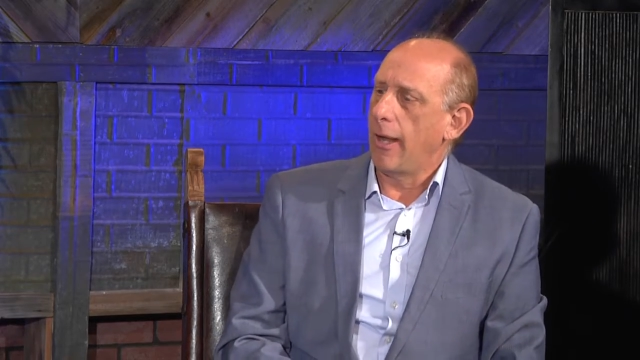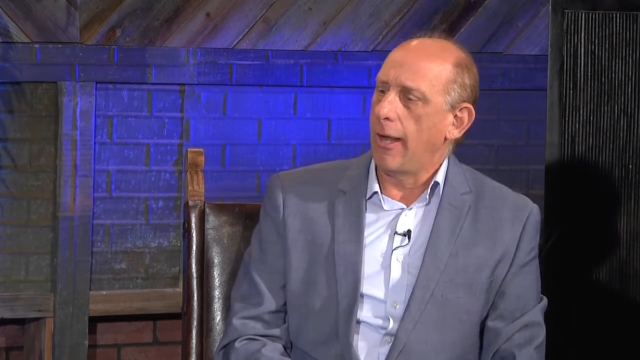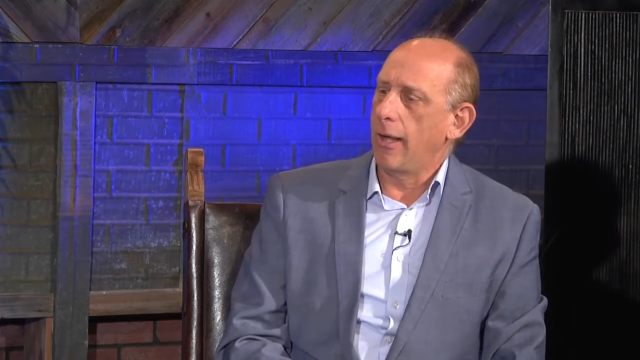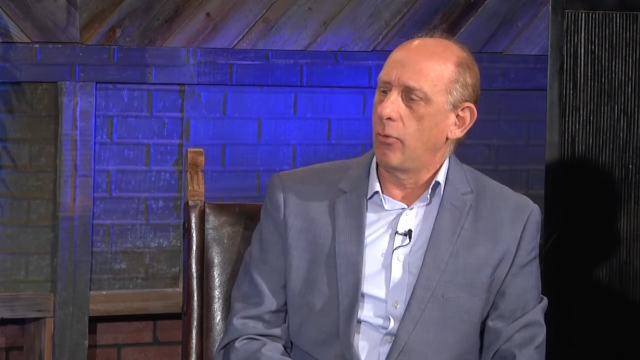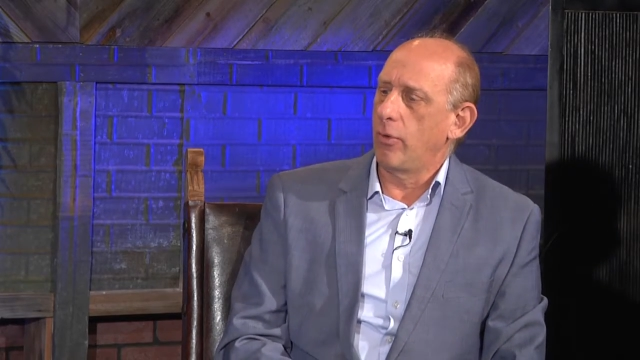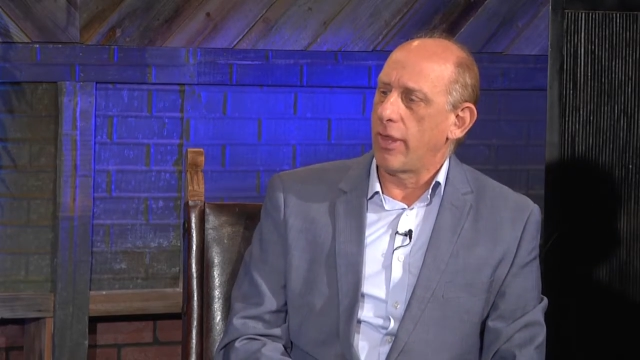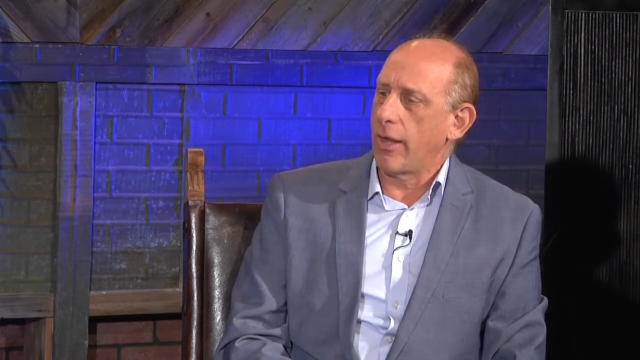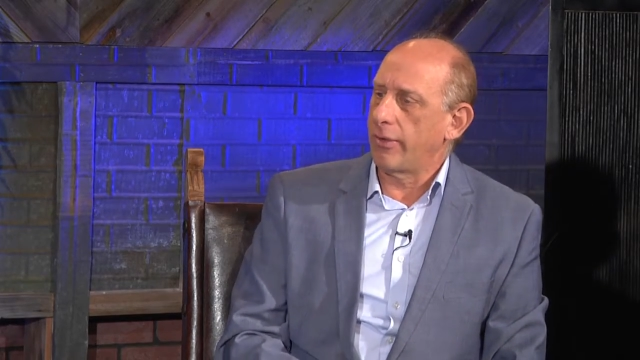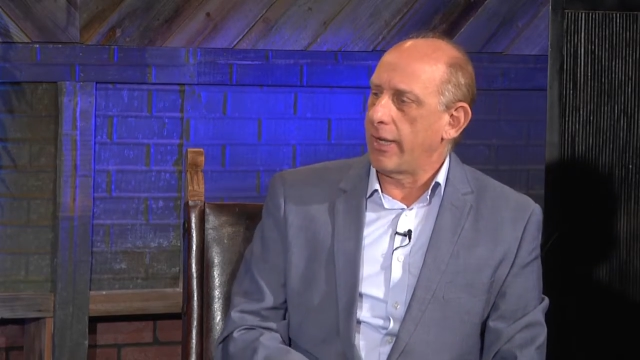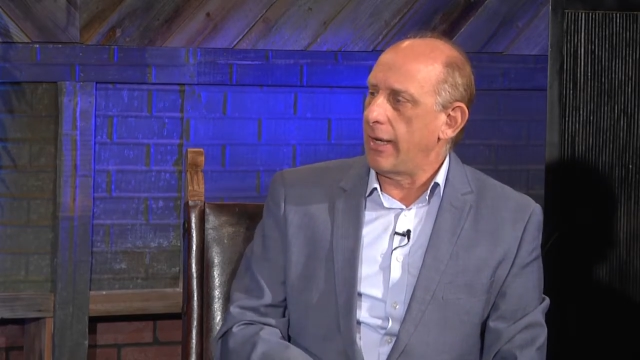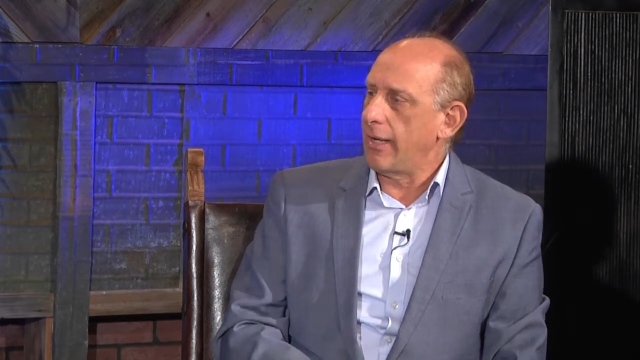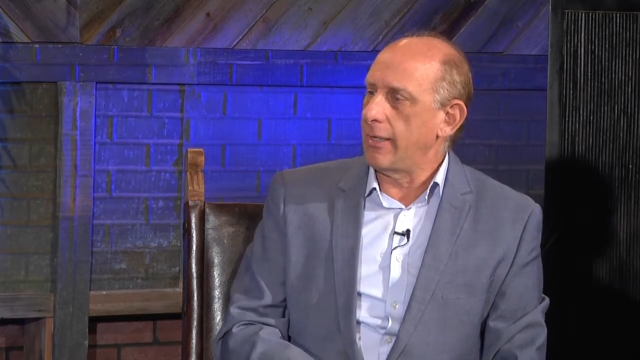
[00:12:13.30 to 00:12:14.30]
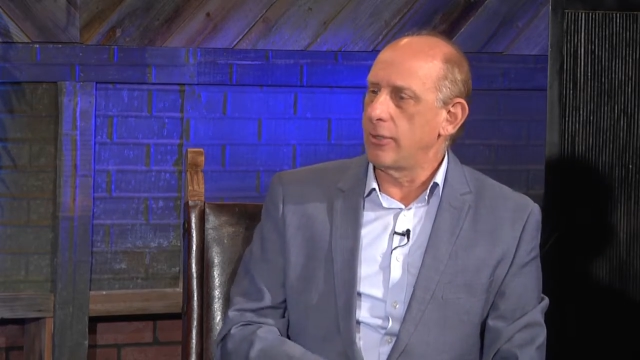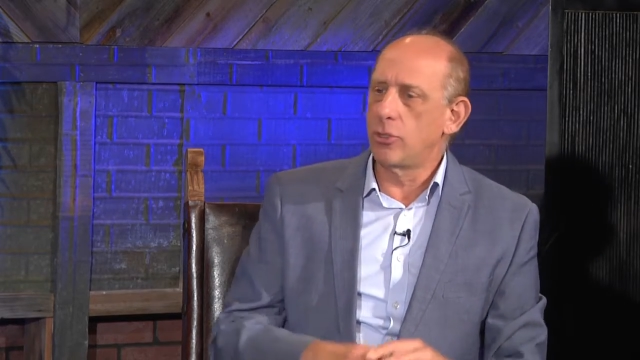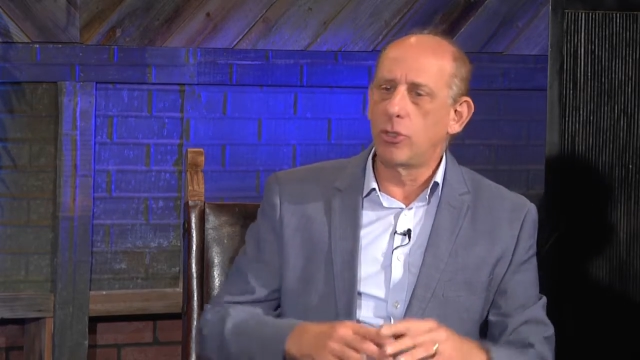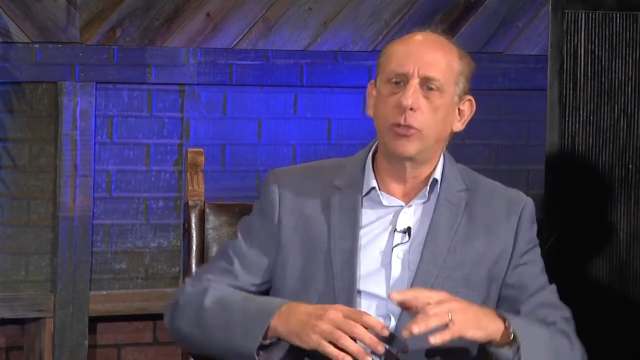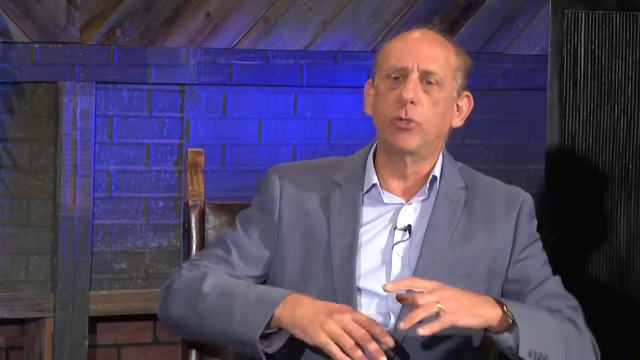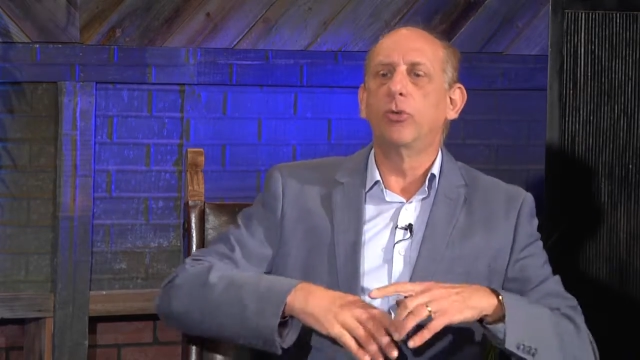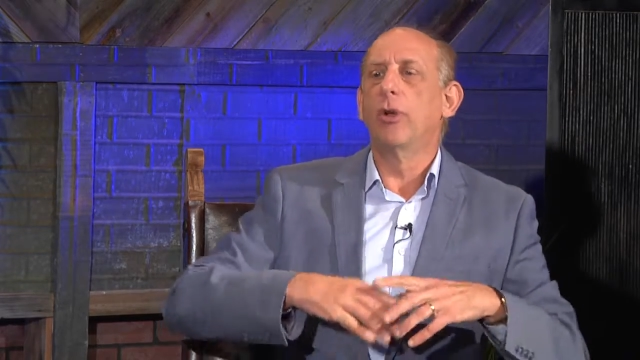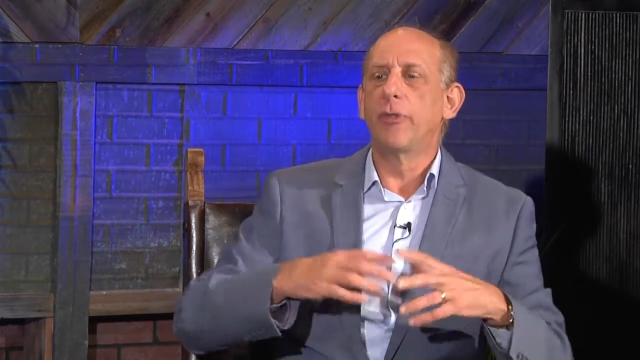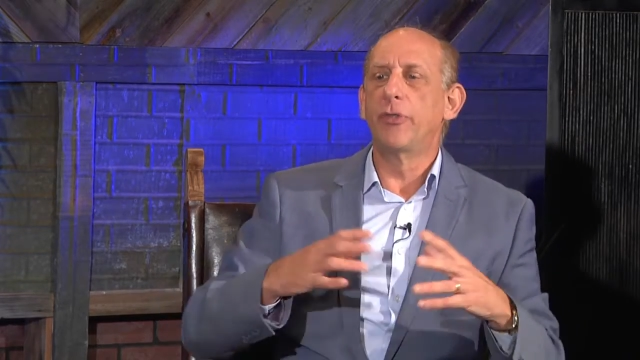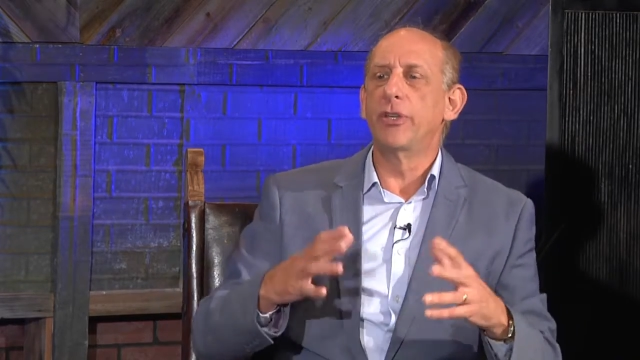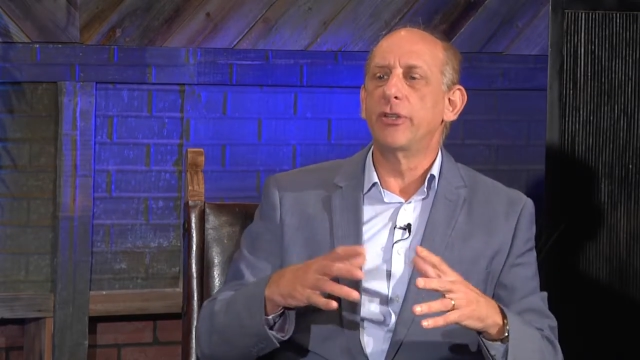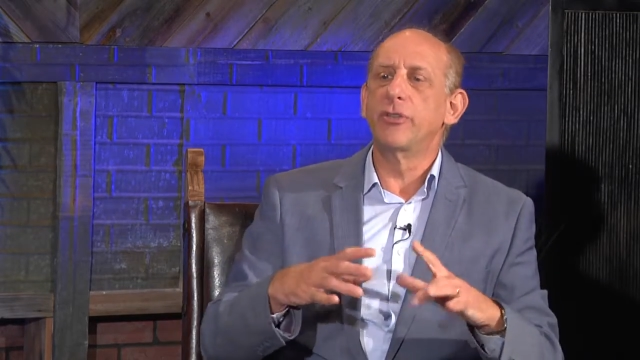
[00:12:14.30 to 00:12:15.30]
And without getting into
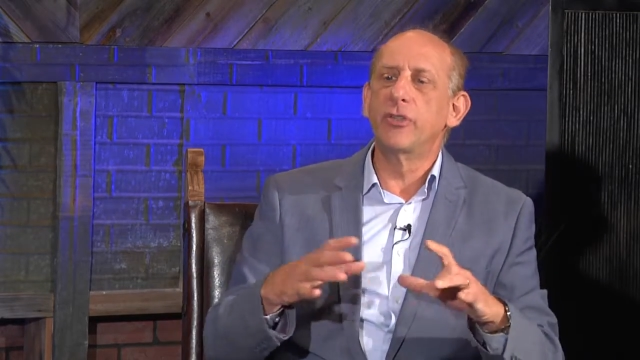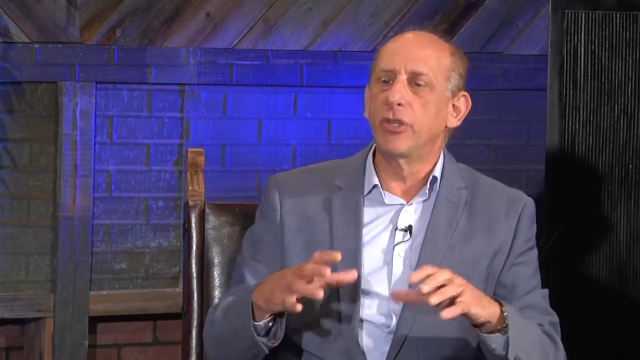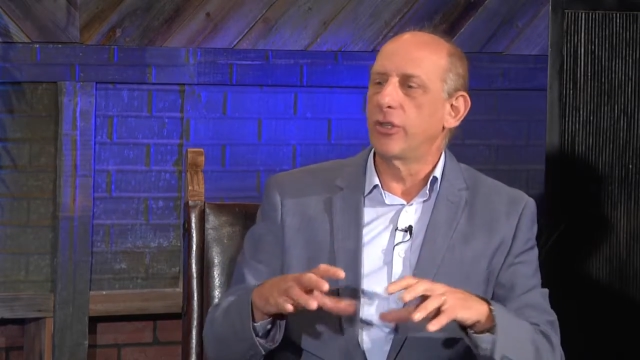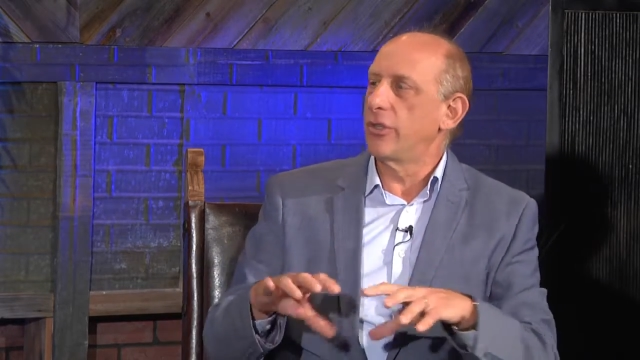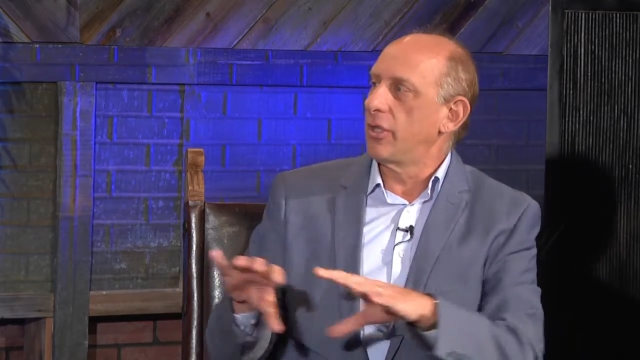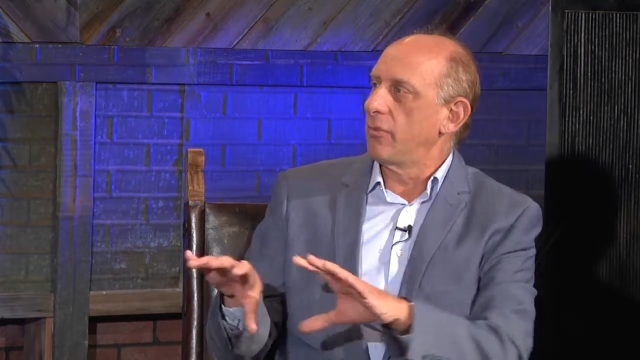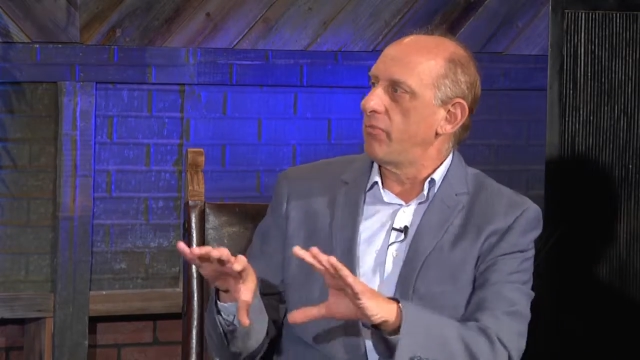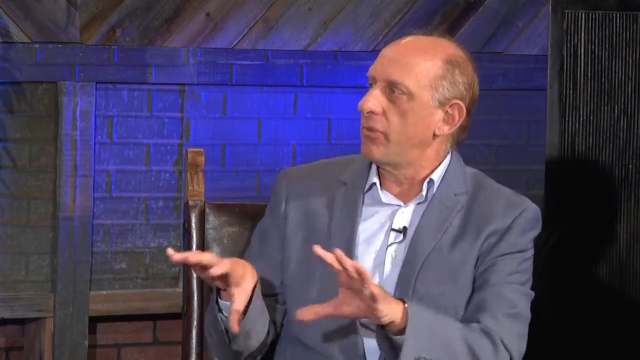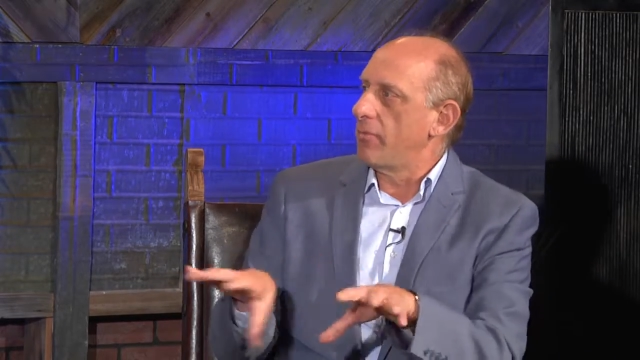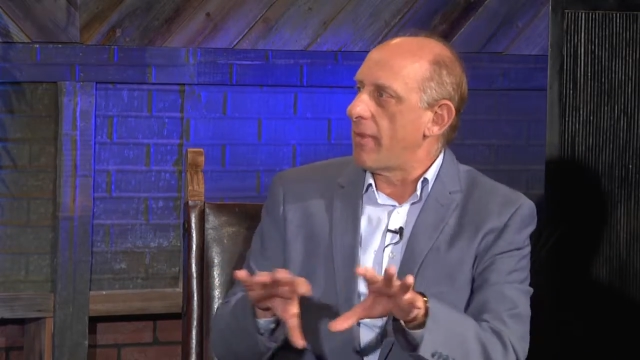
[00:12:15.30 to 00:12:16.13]
the